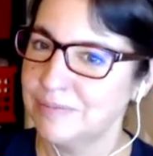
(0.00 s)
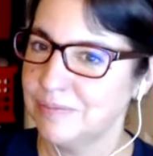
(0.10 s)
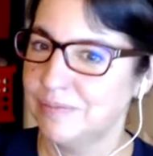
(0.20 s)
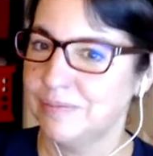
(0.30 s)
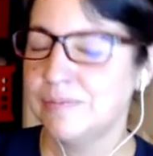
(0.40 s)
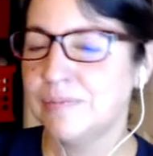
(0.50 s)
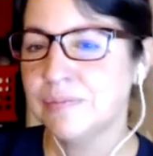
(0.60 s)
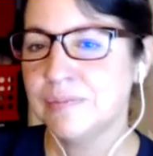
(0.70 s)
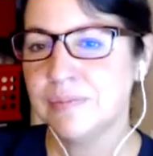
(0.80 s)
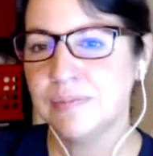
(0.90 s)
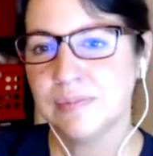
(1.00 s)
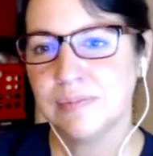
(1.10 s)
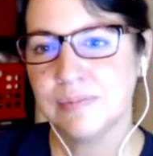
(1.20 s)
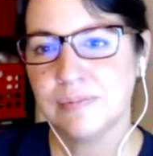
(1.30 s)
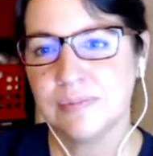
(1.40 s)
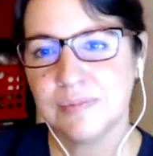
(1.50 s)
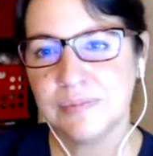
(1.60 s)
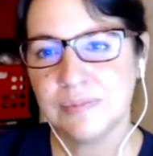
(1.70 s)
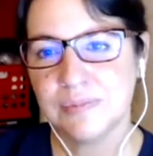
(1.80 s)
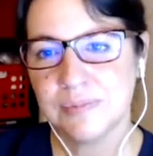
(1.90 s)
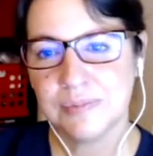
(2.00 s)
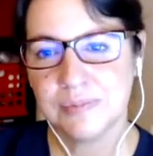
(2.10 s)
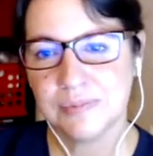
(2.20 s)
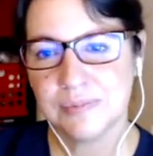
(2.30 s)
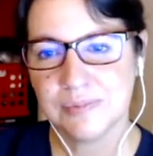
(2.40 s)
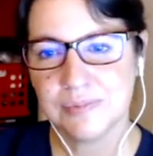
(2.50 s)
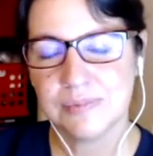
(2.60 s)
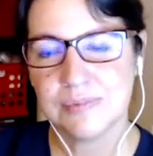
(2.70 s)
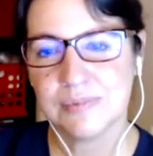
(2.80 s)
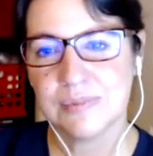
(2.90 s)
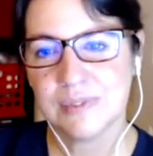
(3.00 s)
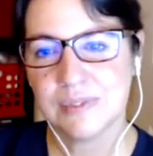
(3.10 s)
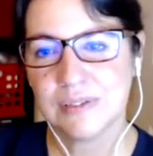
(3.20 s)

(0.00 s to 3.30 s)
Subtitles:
No words are spoken by the person on screen.